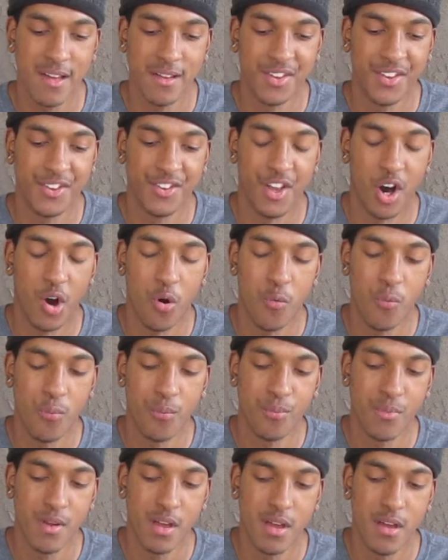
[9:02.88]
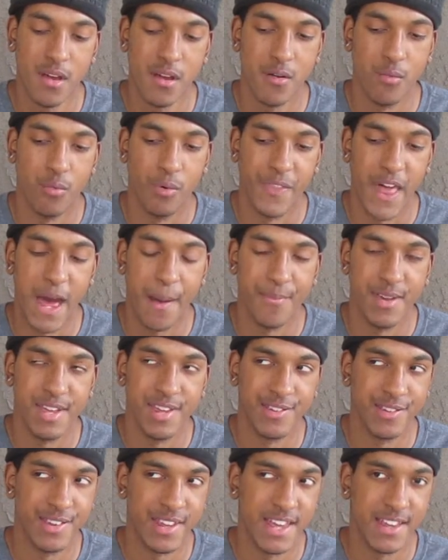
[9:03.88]
saying? So with that
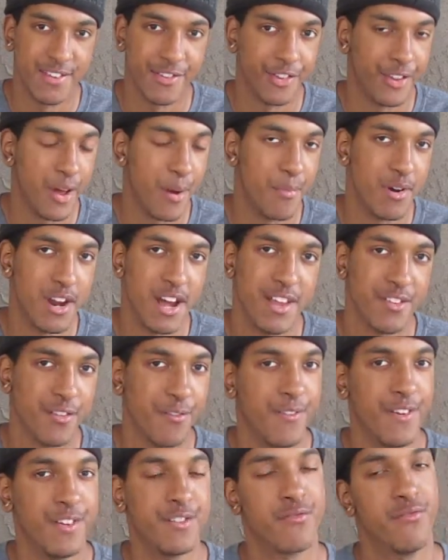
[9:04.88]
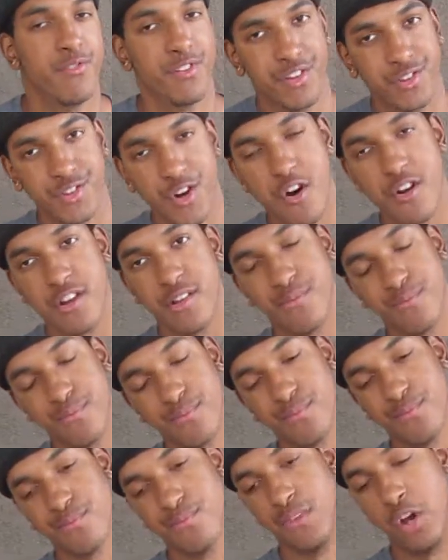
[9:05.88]
being said, summer has officially started.
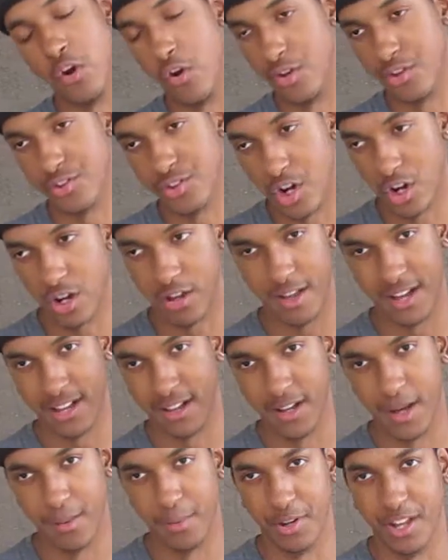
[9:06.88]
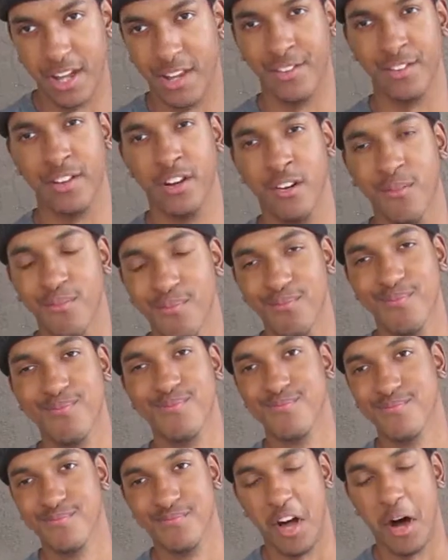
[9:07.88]
Or it started like a couple days ago.
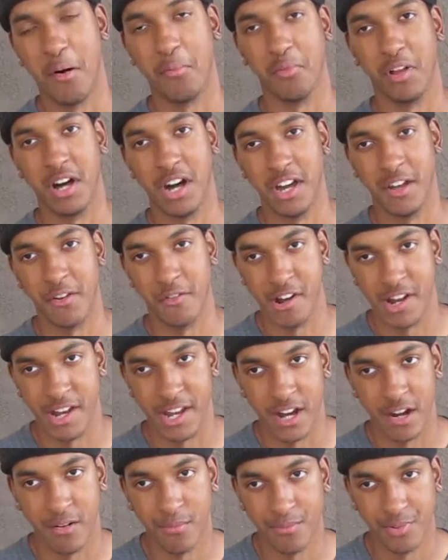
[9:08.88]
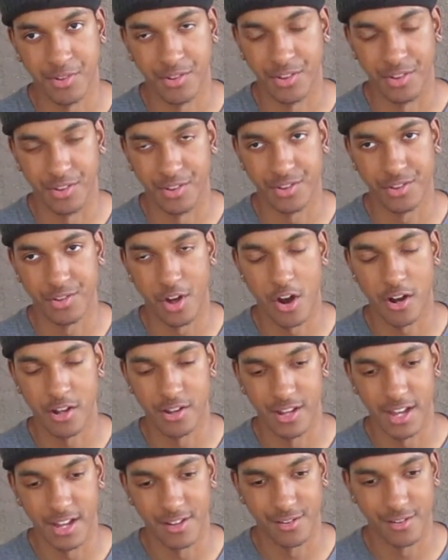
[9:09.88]
I'm lying right now. It
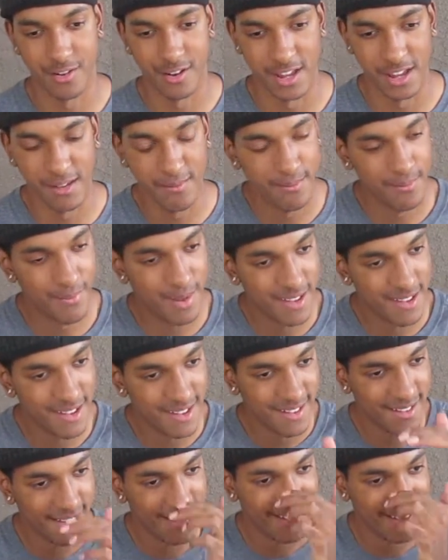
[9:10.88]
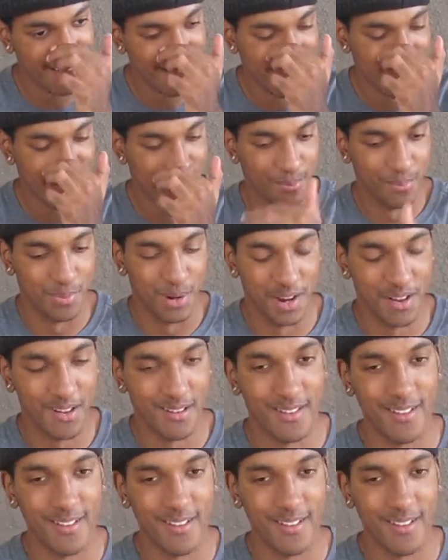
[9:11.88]
started yesterday. But,